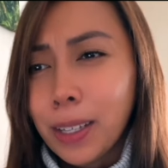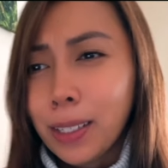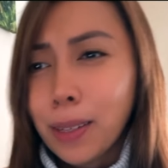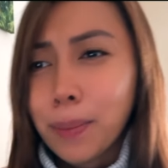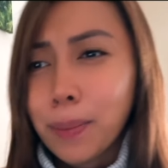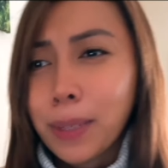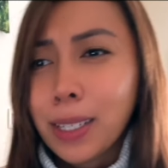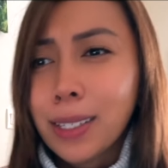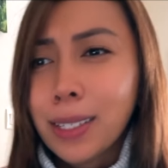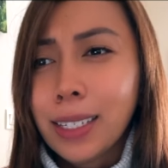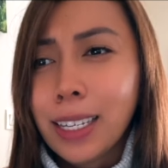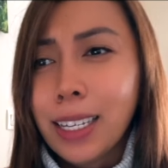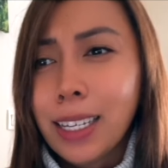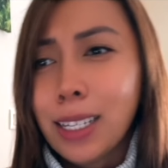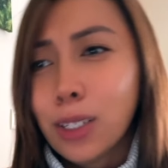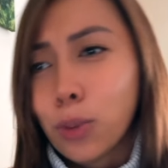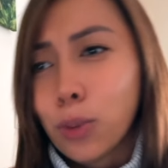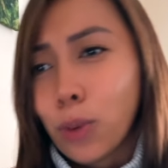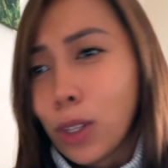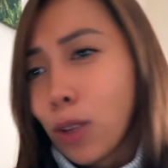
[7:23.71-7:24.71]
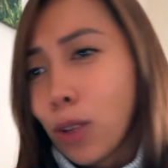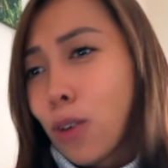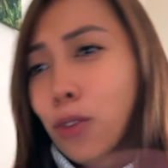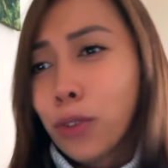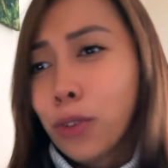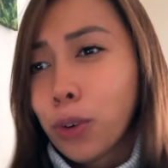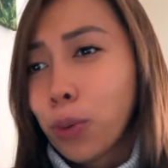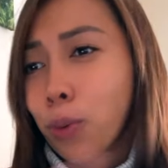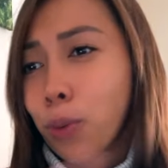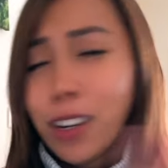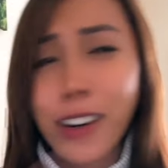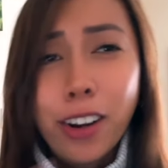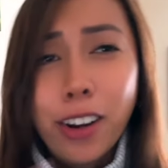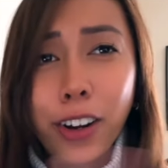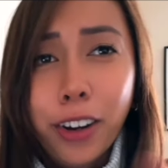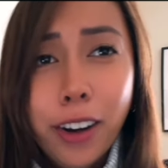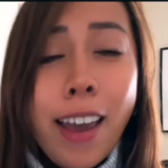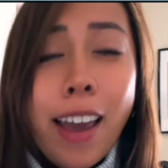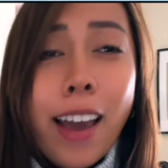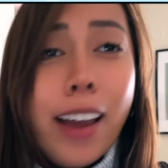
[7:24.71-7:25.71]
I think my skis went over one
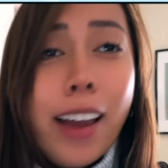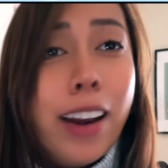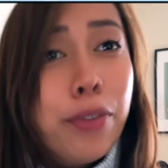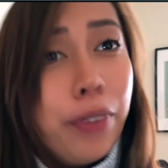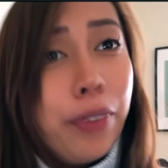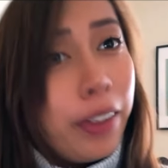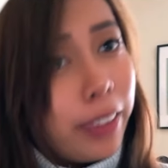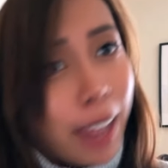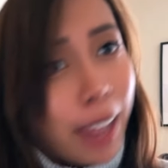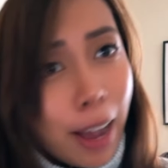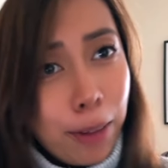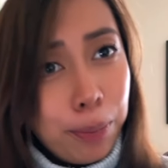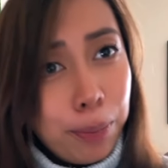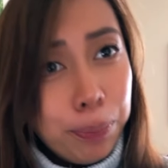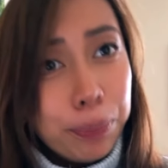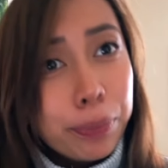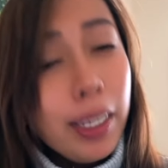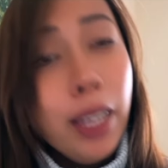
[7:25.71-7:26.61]
another and I fell down.